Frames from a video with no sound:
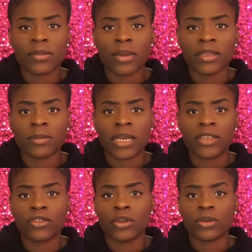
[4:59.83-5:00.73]
months
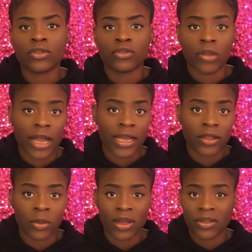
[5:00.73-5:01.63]
because, you know, it's drying,
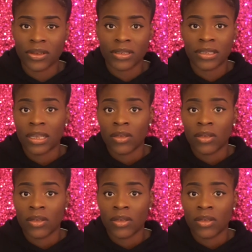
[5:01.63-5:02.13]
the weather is